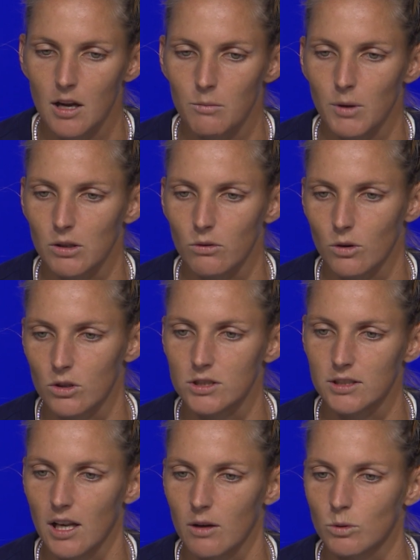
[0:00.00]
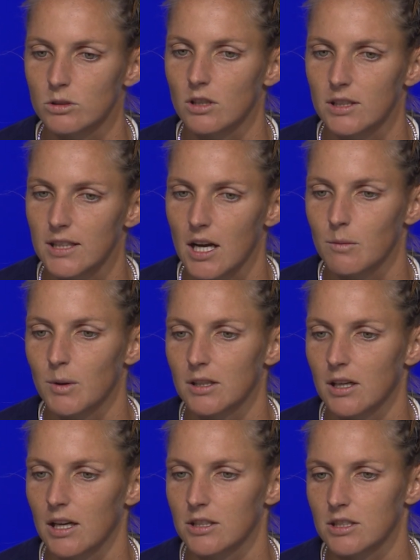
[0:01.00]
But of course, still I want to attack, but
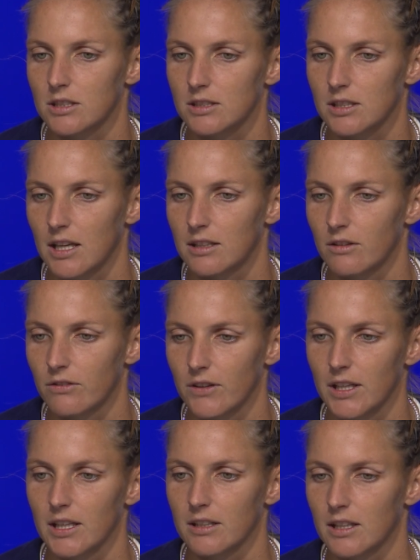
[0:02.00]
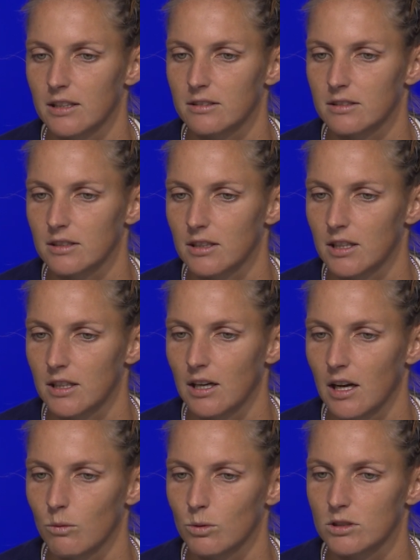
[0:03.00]
I just had the feeling that
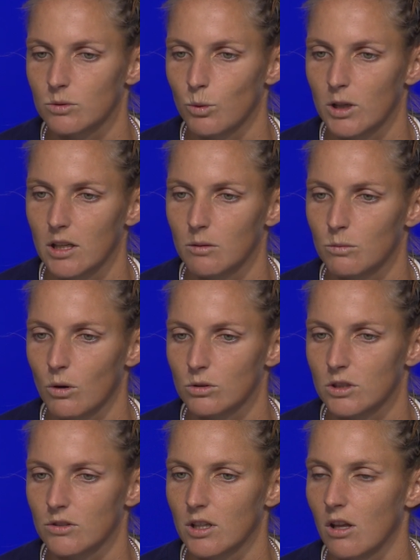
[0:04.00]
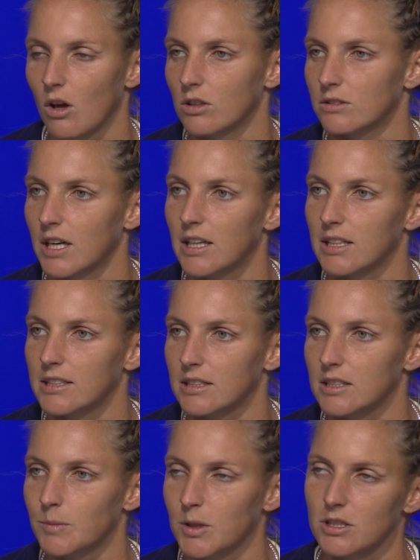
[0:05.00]
I was winning most of the long rallies,
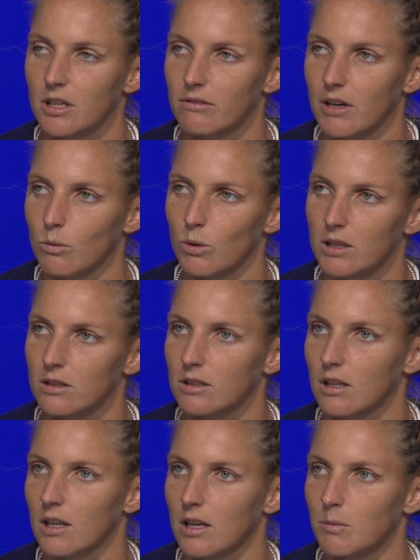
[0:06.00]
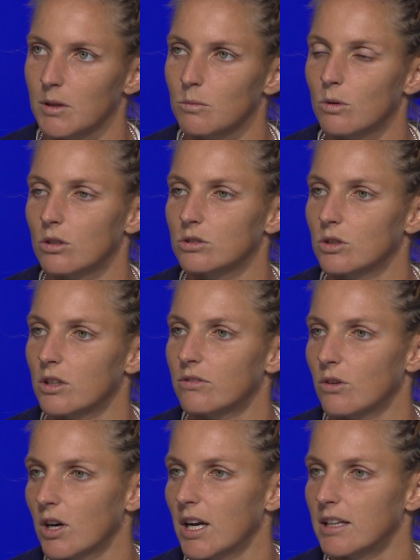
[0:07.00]
and especially if I went a little bit more to her
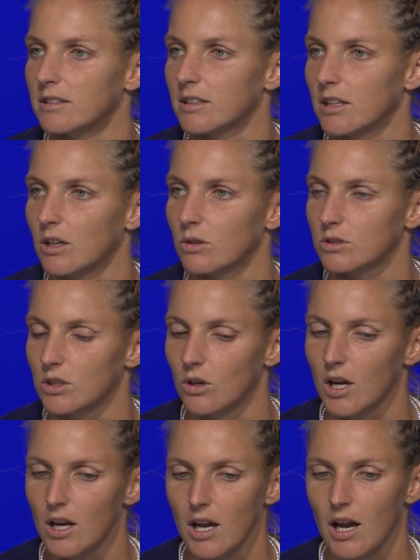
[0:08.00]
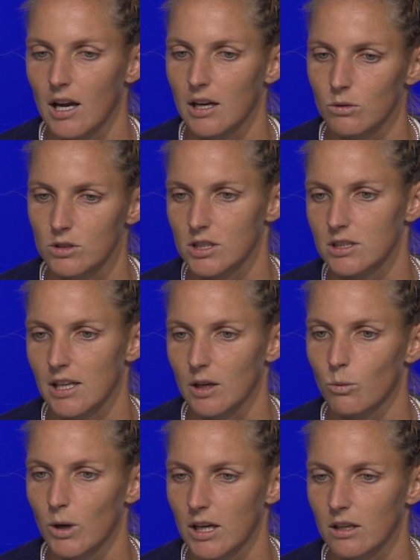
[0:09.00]
forehand, you know, so, and I was just,
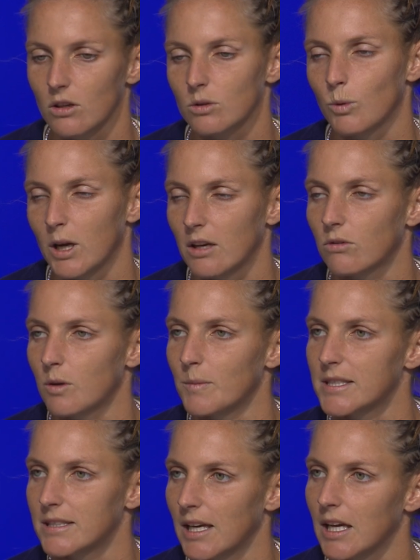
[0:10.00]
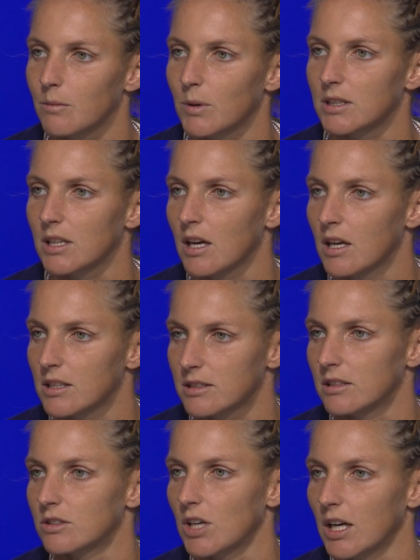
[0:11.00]
like, waiting, not waiting for a mistake, but
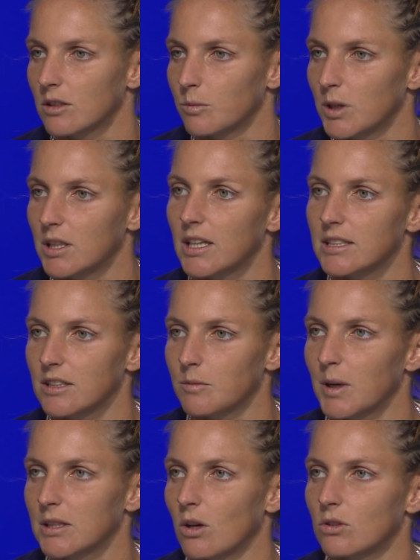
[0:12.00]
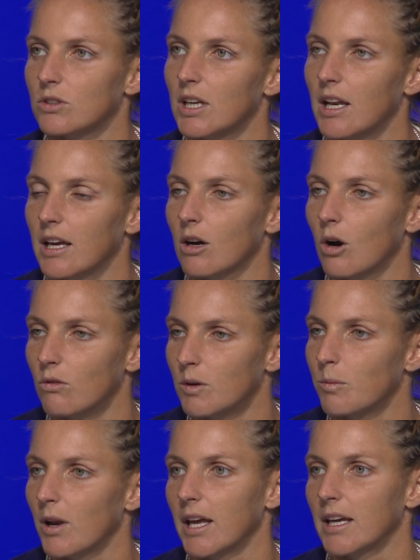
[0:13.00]
still trying to be aggressive, but not really, like,
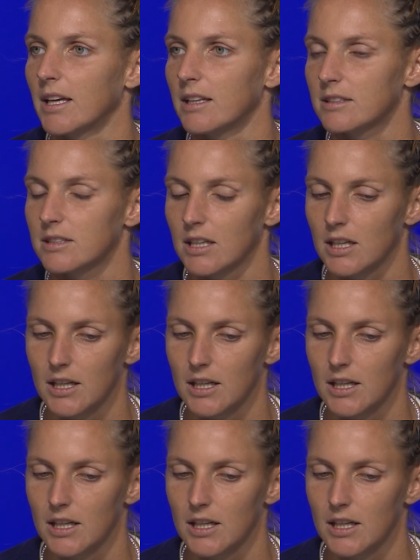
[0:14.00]
overplaying it.